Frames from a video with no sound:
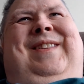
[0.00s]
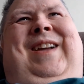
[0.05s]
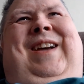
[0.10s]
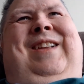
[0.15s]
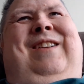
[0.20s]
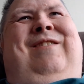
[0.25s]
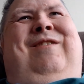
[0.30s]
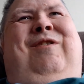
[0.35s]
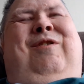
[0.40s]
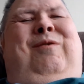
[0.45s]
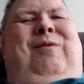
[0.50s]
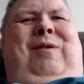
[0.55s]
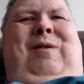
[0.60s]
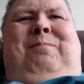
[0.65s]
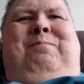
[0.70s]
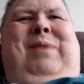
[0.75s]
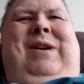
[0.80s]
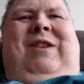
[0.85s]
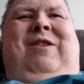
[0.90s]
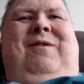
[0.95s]
I don't know,
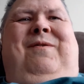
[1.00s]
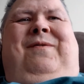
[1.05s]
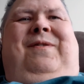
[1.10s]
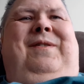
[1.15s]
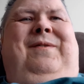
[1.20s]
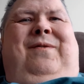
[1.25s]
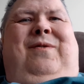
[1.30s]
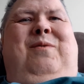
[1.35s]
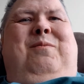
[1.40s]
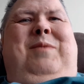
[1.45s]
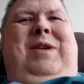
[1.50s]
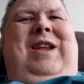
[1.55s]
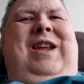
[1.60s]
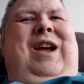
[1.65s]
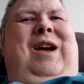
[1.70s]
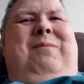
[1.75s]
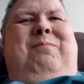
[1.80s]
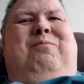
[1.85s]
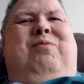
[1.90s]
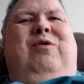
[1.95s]
a better fit for
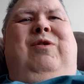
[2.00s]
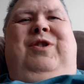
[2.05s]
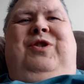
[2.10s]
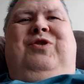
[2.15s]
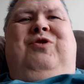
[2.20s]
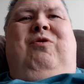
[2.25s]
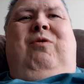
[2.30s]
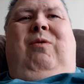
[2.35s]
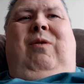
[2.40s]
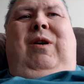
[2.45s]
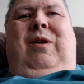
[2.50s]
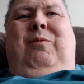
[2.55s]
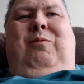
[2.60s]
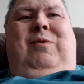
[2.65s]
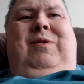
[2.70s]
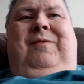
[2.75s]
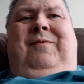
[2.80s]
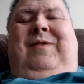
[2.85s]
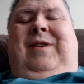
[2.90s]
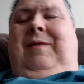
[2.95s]
me, I'm pretty sure I
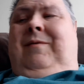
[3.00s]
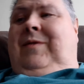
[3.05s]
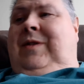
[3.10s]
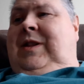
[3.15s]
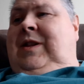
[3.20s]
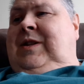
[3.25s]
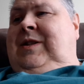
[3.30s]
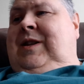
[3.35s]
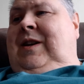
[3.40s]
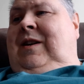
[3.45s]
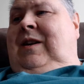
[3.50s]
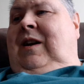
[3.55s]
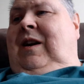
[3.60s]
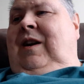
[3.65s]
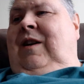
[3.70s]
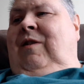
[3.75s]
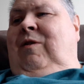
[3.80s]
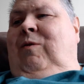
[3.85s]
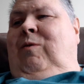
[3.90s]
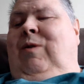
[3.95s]
would have given this a
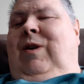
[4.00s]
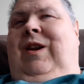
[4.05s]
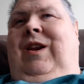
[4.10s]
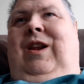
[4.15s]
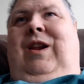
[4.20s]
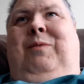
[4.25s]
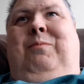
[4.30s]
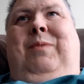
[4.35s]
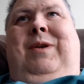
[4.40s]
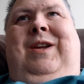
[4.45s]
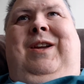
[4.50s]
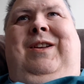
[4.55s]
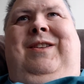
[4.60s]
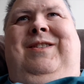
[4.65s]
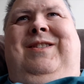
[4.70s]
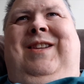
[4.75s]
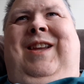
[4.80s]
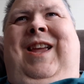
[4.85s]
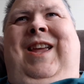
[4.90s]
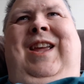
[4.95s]
higher rating
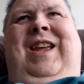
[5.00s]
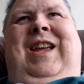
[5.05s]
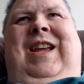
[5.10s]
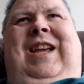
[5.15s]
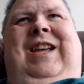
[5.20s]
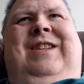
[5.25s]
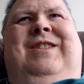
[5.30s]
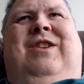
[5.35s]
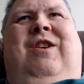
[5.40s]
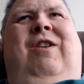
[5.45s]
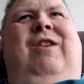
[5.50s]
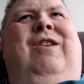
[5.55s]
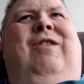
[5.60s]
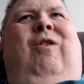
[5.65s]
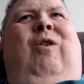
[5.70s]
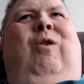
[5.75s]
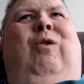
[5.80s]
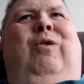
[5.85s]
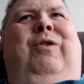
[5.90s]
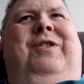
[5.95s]
because it's got
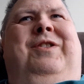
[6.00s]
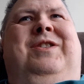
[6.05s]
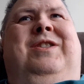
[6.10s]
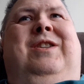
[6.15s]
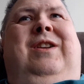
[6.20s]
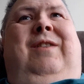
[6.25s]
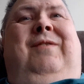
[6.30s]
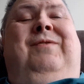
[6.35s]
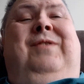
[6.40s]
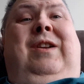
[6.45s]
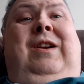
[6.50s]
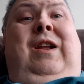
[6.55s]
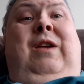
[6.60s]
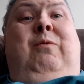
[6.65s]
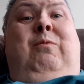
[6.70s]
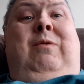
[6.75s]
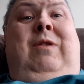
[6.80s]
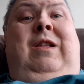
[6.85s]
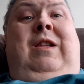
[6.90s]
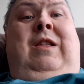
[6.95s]
all the stuff that I
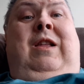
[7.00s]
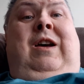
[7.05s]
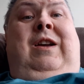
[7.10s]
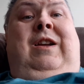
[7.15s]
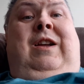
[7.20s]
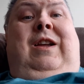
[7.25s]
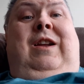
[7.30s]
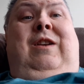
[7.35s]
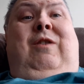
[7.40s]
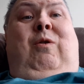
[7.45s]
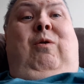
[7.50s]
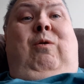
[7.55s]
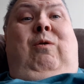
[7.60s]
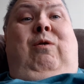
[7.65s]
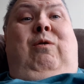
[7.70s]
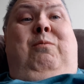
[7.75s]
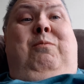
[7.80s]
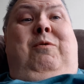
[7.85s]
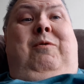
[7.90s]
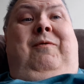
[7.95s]
really like in
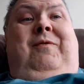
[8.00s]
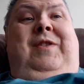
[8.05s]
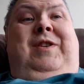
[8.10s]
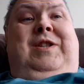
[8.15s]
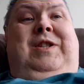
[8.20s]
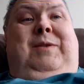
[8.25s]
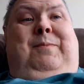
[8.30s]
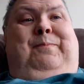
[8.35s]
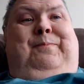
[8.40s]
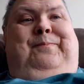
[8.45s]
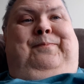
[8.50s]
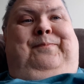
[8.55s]
horror movies.